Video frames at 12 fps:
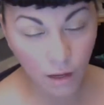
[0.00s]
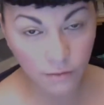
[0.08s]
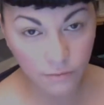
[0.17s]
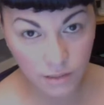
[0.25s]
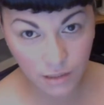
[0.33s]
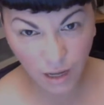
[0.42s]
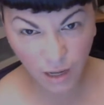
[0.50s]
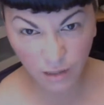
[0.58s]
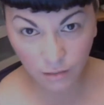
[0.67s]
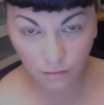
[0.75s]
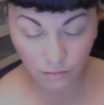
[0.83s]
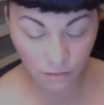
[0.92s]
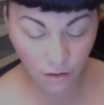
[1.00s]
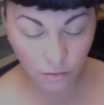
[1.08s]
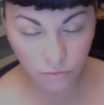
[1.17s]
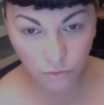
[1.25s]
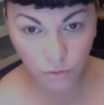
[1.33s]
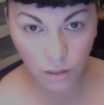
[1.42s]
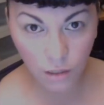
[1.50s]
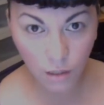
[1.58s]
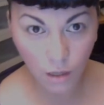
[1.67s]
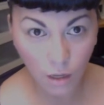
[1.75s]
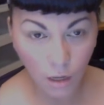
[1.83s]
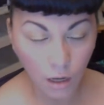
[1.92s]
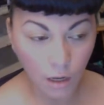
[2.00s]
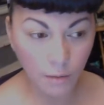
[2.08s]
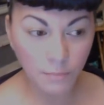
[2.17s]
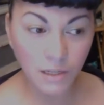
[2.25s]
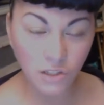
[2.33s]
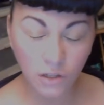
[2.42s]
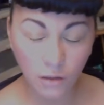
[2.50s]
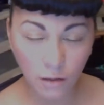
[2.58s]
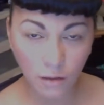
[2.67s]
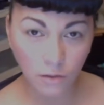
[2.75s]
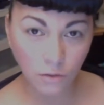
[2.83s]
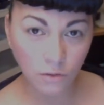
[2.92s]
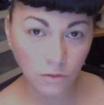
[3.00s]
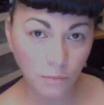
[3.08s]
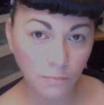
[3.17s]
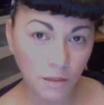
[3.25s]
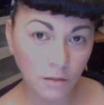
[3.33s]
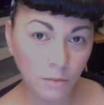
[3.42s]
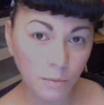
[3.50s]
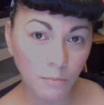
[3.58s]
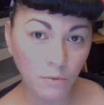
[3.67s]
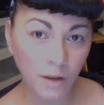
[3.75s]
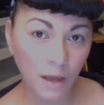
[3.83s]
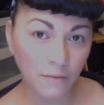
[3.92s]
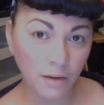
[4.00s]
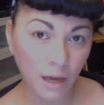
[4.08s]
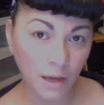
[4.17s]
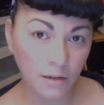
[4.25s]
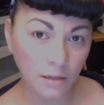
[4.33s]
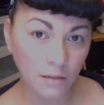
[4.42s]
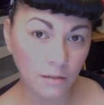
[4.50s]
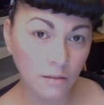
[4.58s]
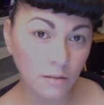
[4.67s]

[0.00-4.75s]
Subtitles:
of us kind of go for, because you can be a little bit more heavy-handed